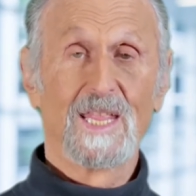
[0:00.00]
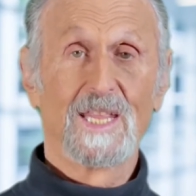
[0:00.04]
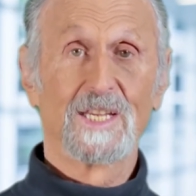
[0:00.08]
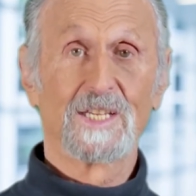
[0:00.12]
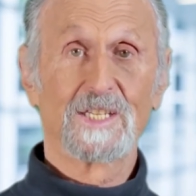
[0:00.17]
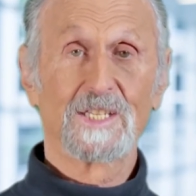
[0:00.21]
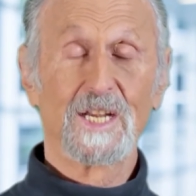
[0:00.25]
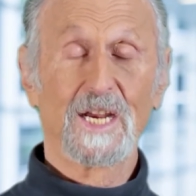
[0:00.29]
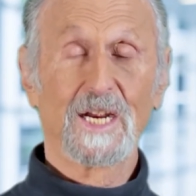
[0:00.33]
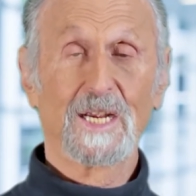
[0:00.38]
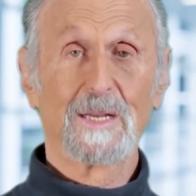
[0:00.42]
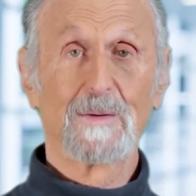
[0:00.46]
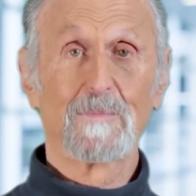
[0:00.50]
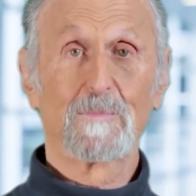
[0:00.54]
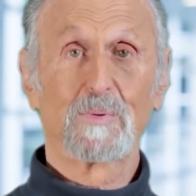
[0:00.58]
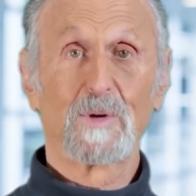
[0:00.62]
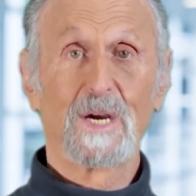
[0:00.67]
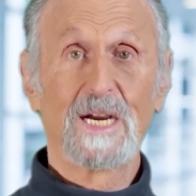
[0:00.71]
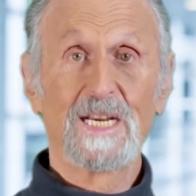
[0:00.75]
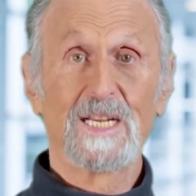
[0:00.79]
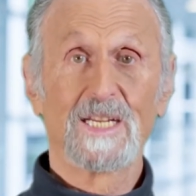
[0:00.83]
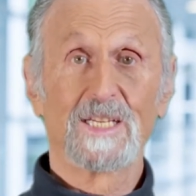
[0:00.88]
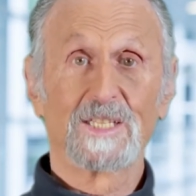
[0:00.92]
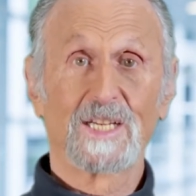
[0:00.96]
The second
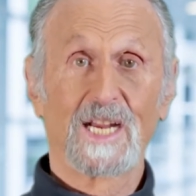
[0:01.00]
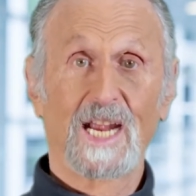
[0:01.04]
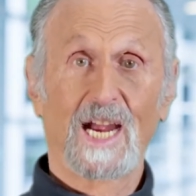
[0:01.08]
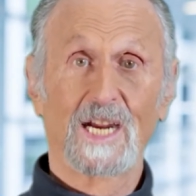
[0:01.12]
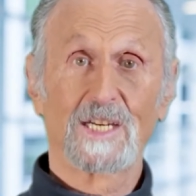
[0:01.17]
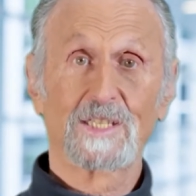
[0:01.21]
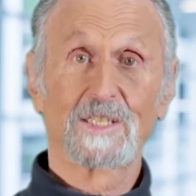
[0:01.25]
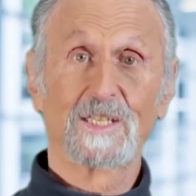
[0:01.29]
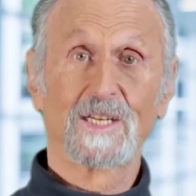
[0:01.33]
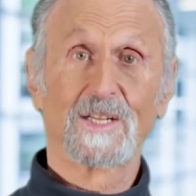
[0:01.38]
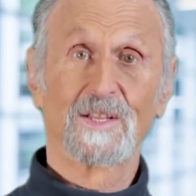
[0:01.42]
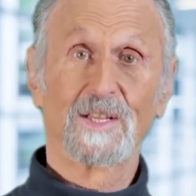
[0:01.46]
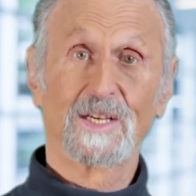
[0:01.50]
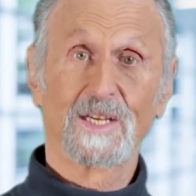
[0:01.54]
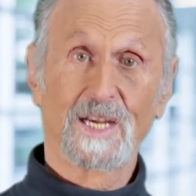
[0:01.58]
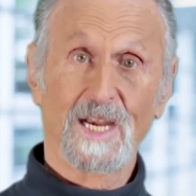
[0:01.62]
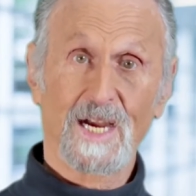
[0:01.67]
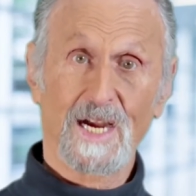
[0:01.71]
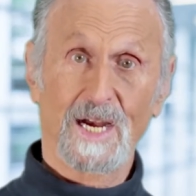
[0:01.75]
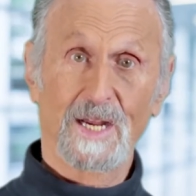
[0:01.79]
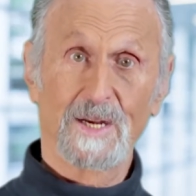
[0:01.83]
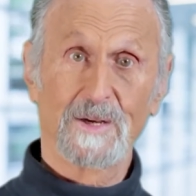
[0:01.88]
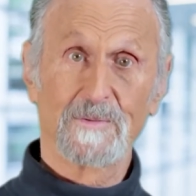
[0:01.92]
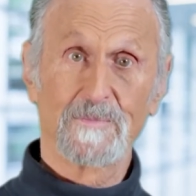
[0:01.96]
brain is actually the
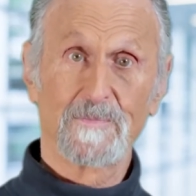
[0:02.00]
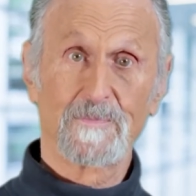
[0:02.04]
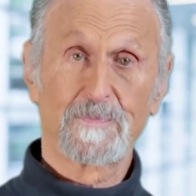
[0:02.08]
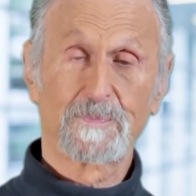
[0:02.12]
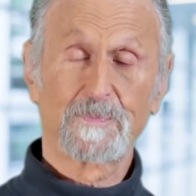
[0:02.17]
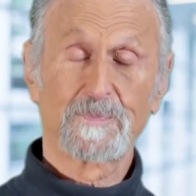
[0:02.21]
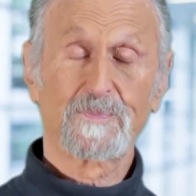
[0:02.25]
gut.